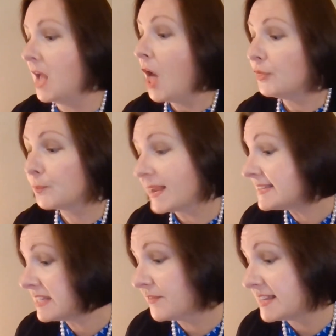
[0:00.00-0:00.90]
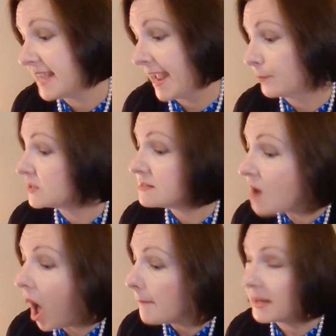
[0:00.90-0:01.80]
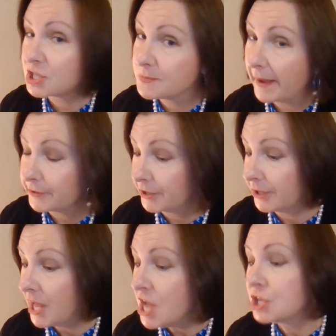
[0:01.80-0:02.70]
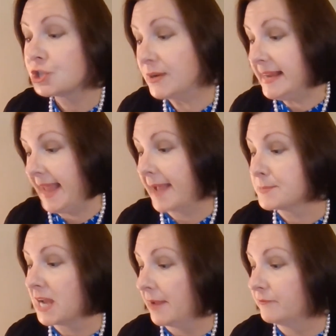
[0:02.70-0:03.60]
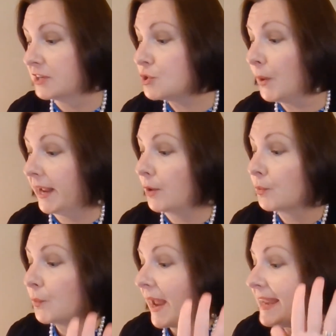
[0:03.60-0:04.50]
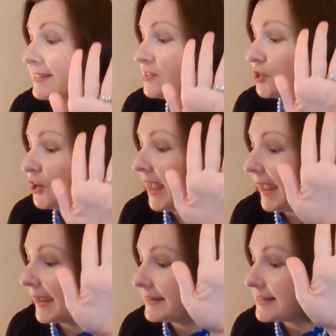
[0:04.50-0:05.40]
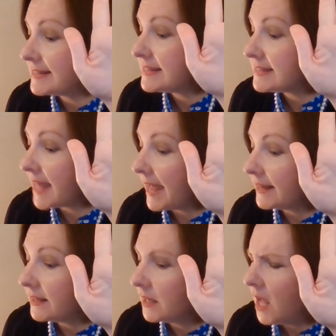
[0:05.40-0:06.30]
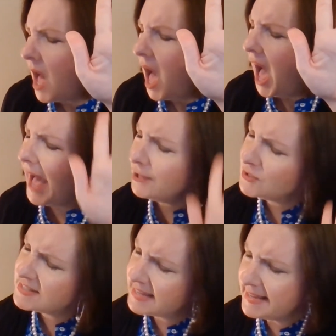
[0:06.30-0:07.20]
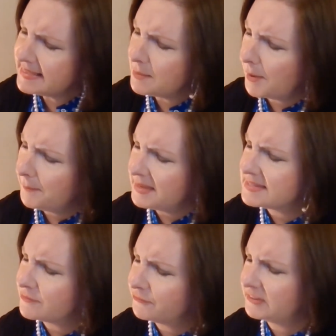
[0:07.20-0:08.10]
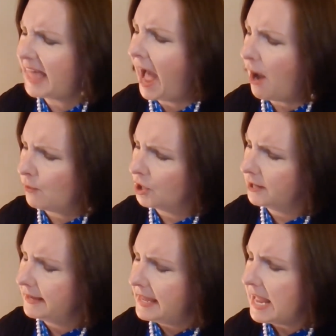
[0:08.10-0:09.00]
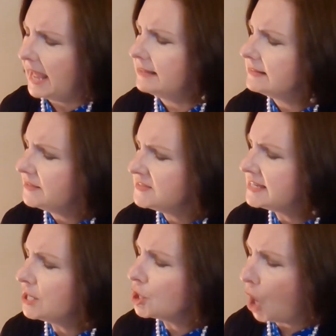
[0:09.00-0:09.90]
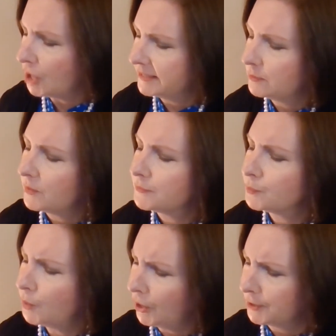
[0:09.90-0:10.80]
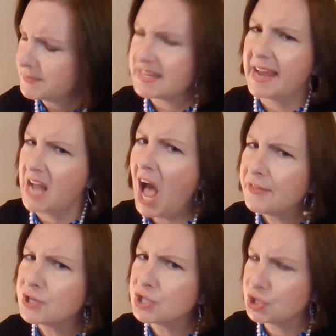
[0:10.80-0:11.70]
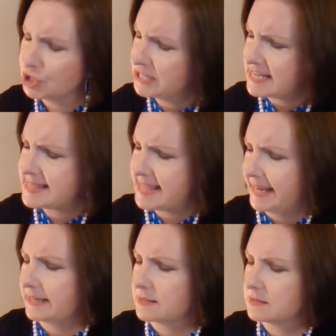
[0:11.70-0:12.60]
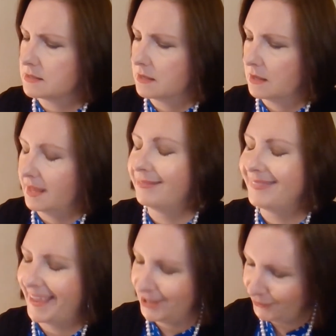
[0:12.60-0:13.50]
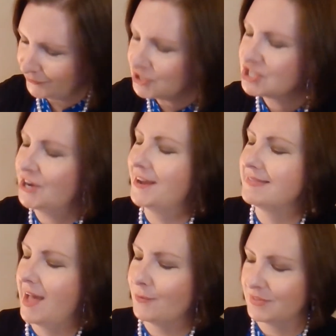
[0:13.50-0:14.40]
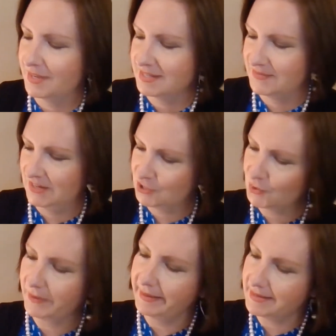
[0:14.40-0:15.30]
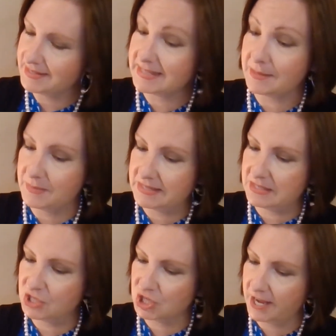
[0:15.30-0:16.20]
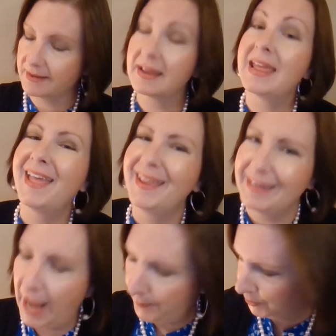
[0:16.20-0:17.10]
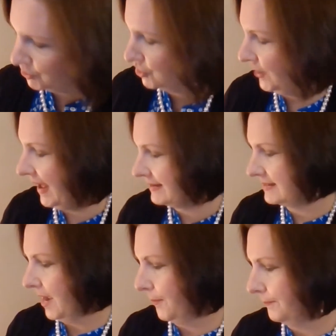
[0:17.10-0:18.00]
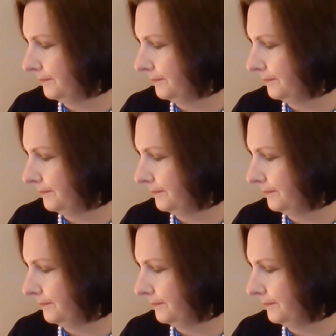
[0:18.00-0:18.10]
The rest of the day was not much better. During nap time, Victoria raised her hand and said, "A chrysanthemum is a flower. It lives in a garden with worms and other dirty things." "Thank you for sharing that with us, Victoria," said Mrs. Chudd. "Now put your head down."